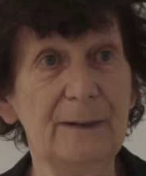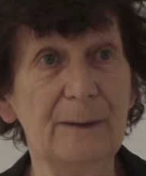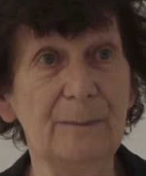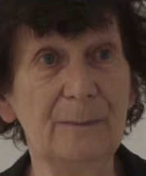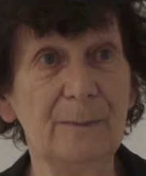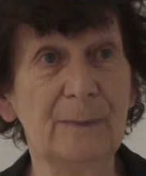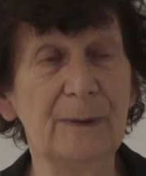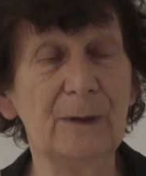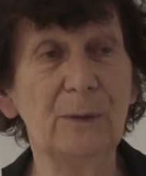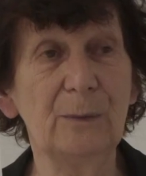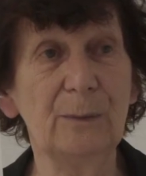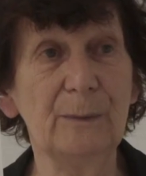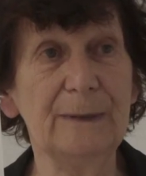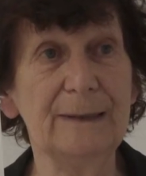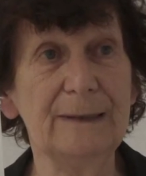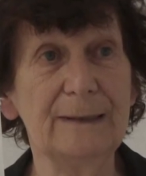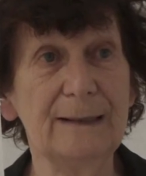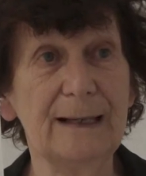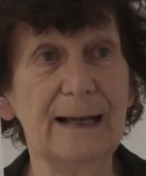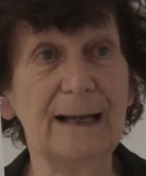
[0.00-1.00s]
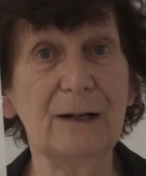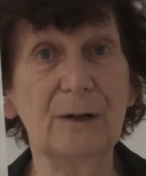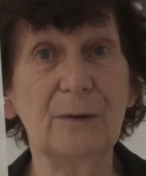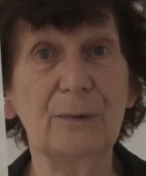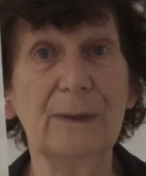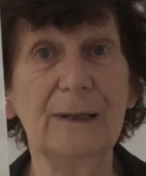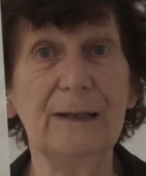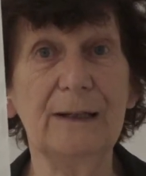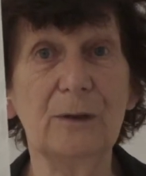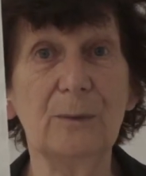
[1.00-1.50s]
them with
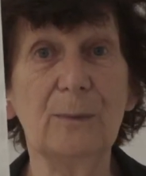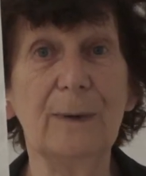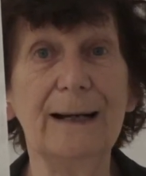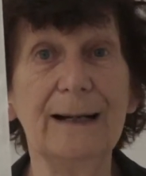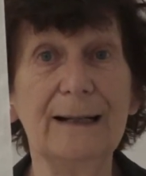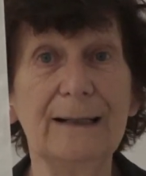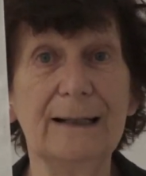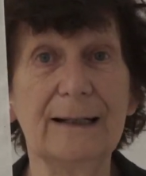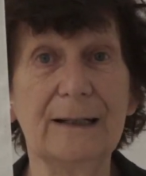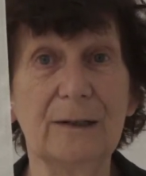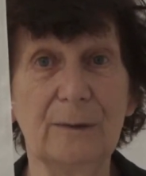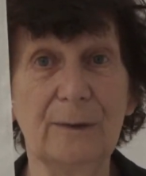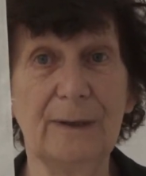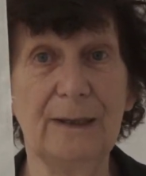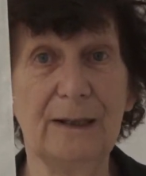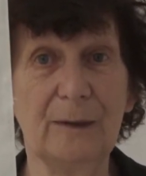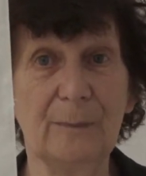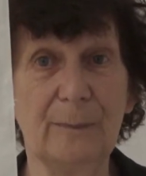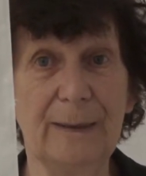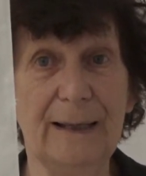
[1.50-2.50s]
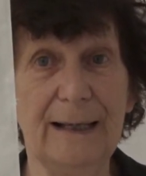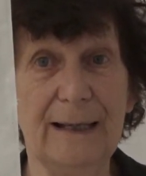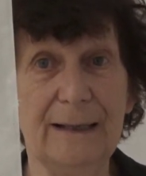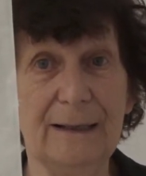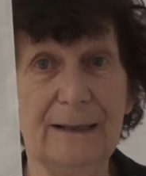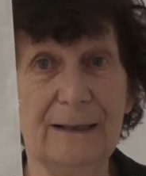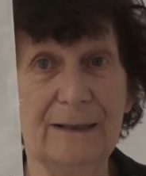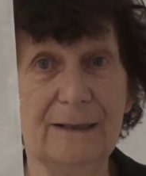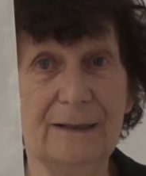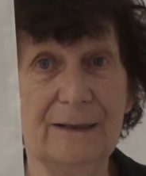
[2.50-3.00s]
acrylic, white acrylic
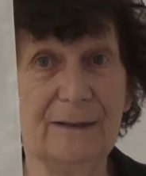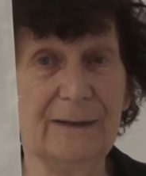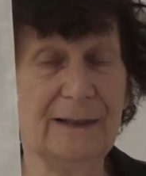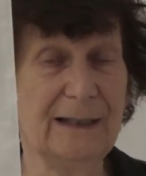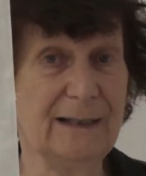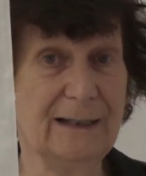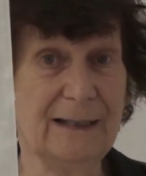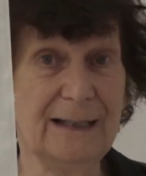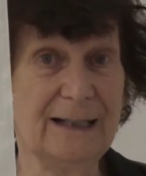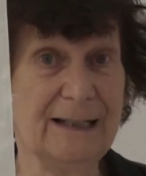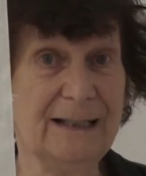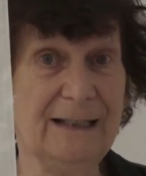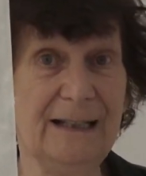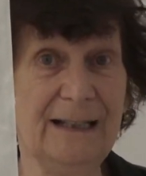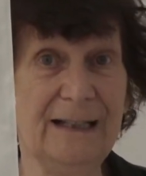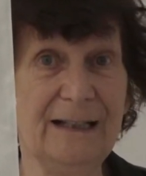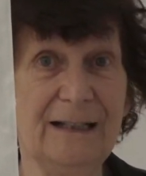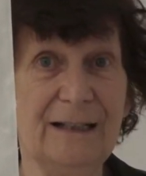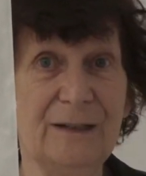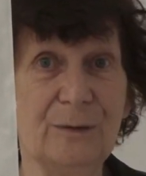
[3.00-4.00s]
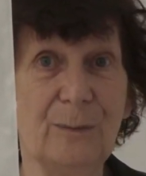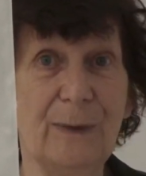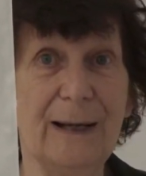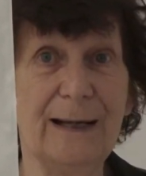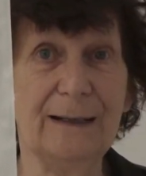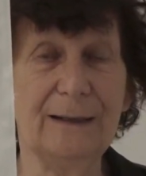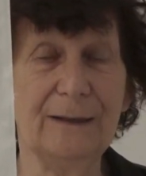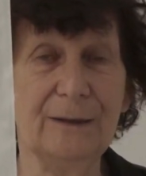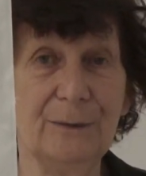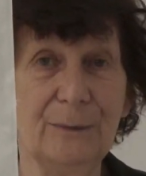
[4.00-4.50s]
paint. So the technique is
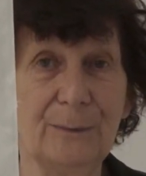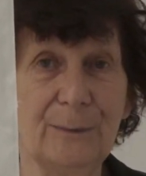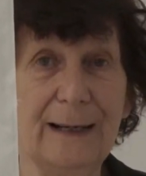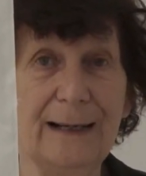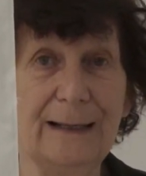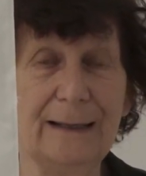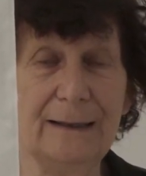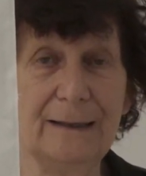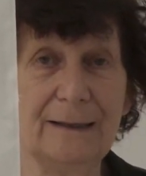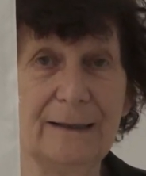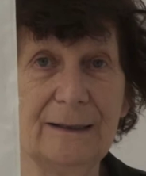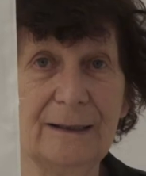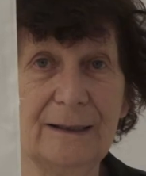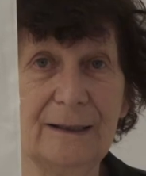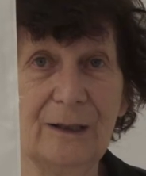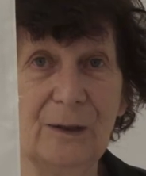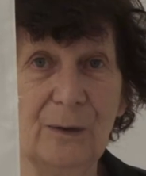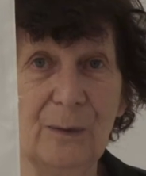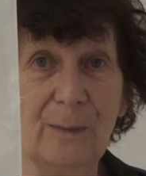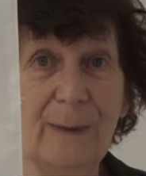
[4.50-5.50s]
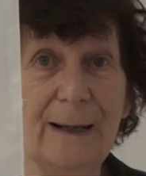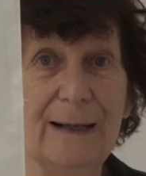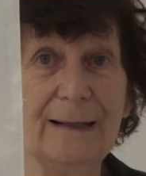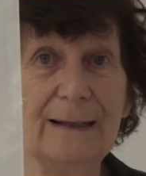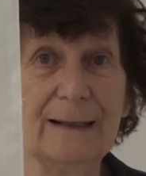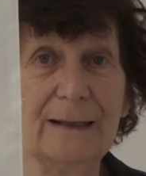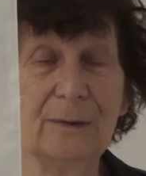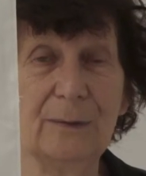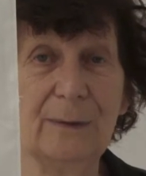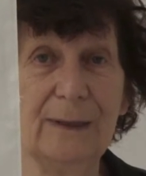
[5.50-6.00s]
white on white white
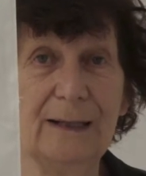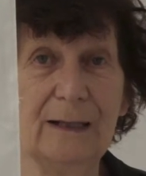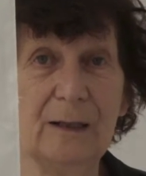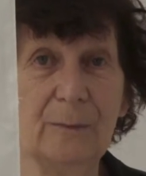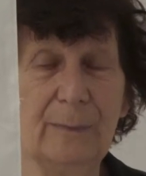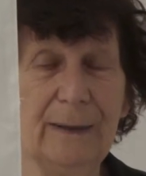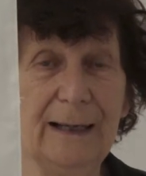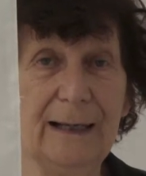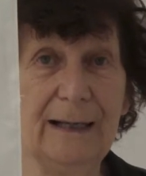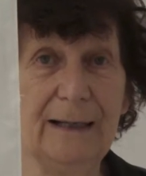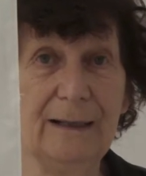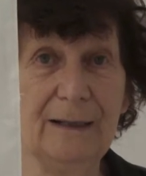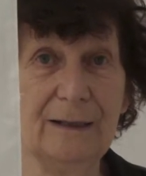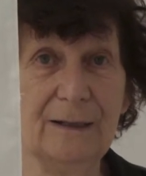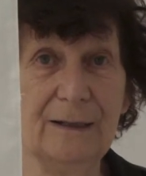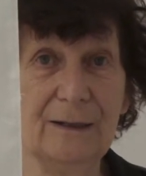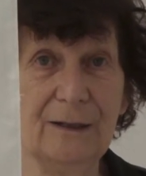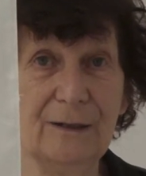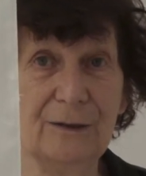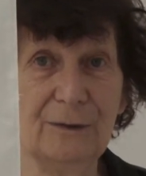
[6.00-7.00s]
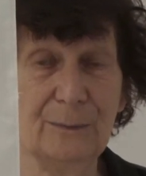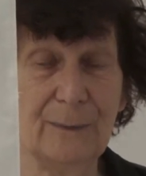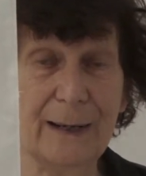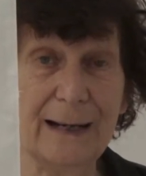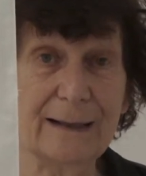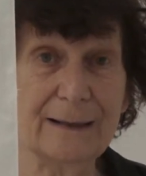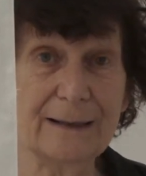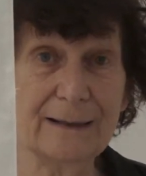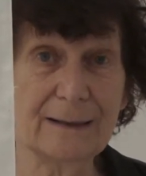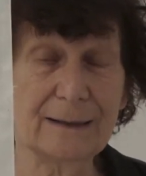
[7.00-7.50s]
acrylic paint on
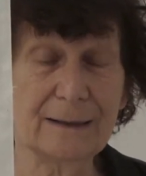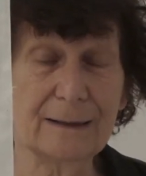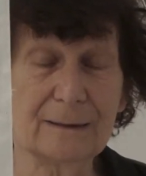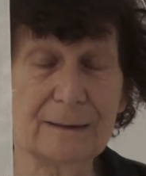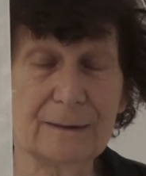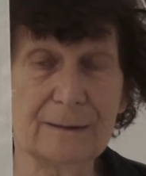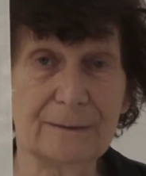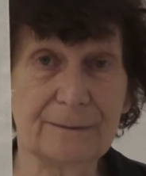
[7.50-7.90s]
white silk.